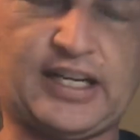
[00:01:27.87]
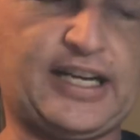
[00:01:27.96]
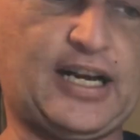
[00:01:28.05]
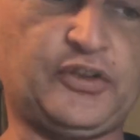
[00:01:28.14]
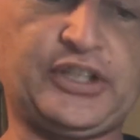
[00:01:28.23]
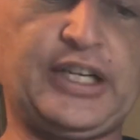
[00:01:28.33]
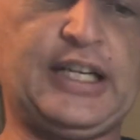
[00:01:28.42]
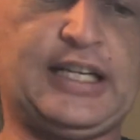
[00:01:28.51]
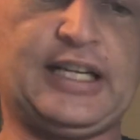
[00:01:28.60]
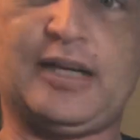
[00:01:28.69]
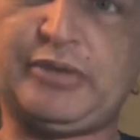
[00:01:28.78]
out,
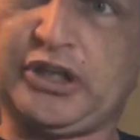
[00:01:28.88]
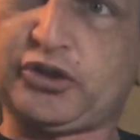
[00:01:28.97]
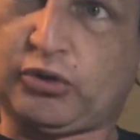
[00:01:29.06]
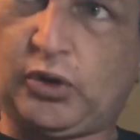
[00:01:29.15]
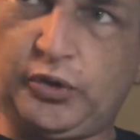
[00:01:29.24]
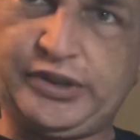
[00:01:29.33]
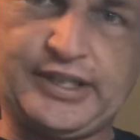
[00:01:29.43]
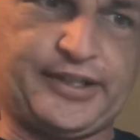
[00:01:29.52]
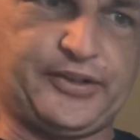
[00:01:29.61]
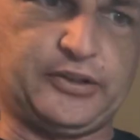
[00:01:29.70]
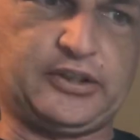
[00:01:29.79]
and because you're holding
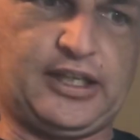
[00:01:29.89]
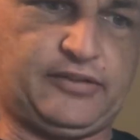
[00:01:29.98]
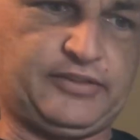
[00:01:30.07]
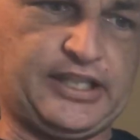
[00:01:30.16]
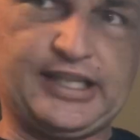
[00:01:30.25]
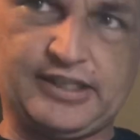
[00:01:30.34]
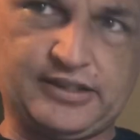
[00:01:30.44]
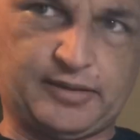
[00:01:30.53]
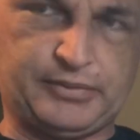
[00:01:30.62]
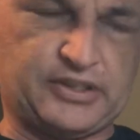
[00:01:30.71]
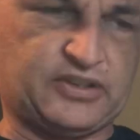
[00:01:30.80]
that other glove, it ends
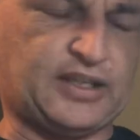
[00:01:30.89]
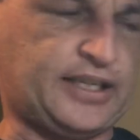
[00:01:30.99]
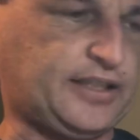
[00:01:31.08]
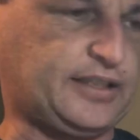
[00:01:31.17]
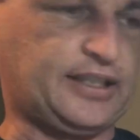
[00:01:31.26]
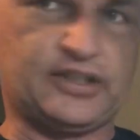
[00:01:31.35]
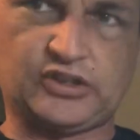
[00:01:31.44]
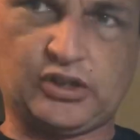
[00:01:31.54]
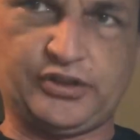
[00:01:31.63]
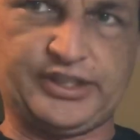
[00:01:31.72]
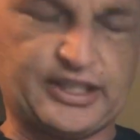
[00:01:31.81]
up inside it, and it's
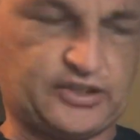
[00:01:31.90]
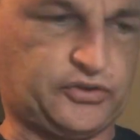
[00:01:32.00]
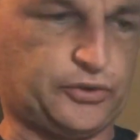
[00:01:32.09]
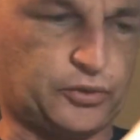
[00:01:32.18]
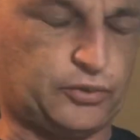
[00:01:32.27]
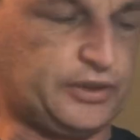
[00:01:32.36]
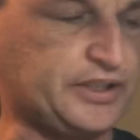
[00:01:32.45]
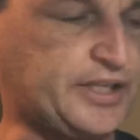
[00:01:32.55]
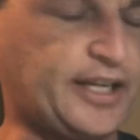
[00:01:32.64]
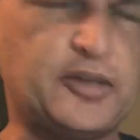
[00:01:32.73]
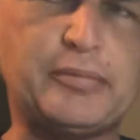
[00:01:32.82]
all in a nice little
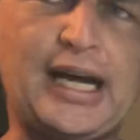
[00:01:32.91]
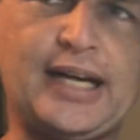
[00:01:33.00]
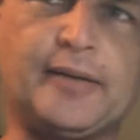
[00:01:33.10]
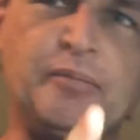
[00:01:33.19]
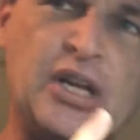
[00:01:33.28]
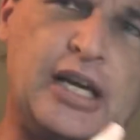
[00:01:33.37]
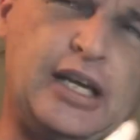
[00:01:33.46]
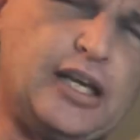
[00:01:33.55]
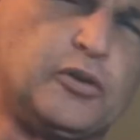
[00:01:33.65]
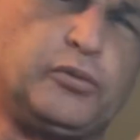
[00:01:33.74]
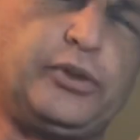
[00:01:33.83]
contained bag.
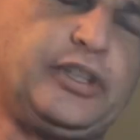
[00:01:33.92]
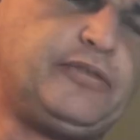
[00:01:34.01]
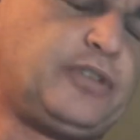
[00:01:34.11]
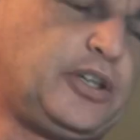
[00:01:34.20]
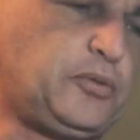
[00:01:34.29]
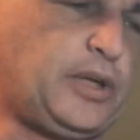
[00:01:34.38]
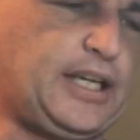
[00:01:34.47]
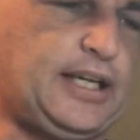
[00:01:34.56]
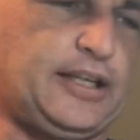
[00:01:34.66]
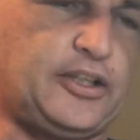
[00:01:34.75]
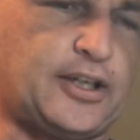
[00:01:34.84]
And a really fun
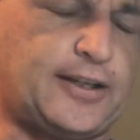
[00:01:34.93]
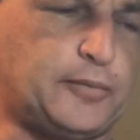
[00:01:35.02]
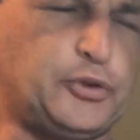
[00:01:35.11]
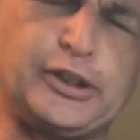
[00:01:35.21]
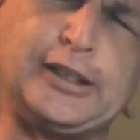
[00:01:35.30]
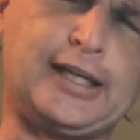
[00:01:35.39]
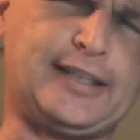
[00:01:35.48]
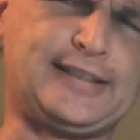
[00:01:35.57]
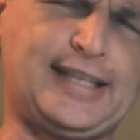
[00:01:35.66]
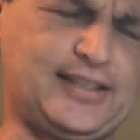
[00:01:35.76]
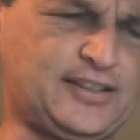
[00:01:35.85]
way you can kind of
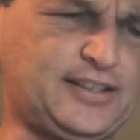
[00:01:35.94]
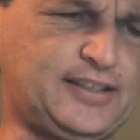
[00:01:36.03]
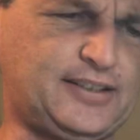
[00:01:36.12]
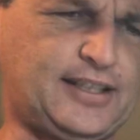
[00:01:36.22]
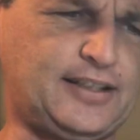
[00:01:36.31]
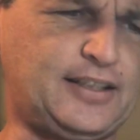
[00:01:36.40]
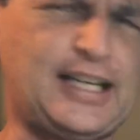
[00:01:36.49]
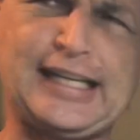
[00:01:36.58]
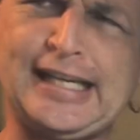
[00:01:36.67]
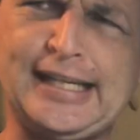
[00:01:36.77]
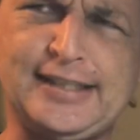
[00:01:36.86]
test this, and
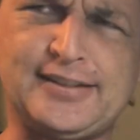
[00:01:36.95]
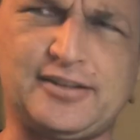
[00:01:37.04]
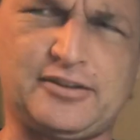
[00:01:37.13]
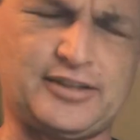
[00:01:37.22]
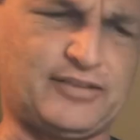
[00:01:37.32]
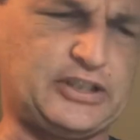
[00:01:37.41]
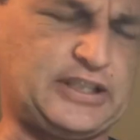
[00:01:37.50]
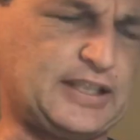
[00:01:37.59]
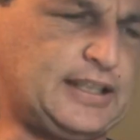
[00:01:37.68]
kids love it.